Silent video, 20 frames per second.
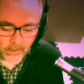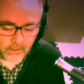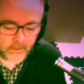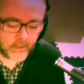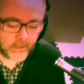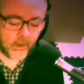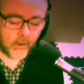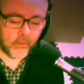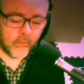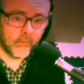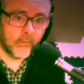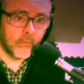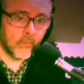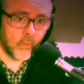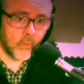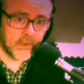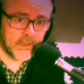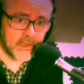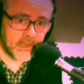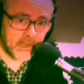So
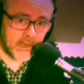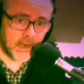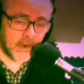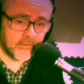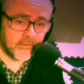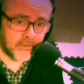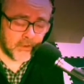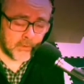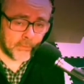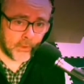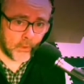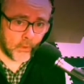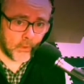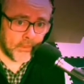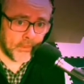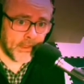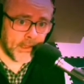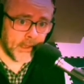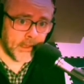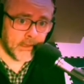once you get comfortable
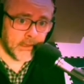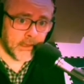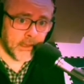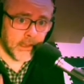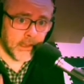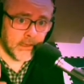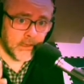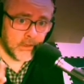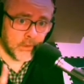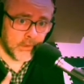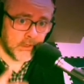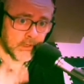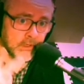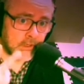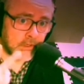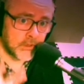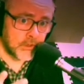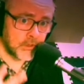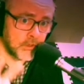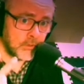with that and do it
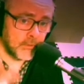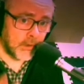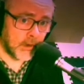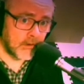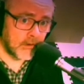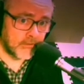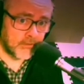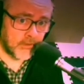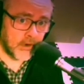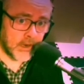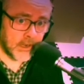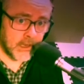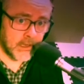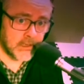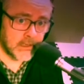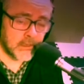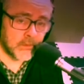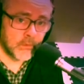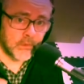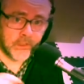in a 2-bar
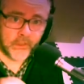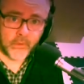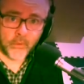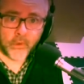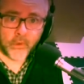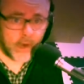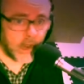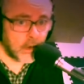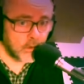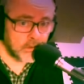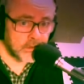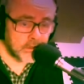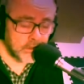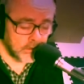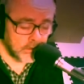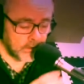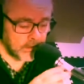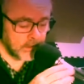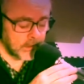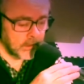phrase, which is what I was
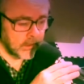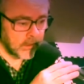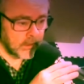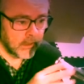doing.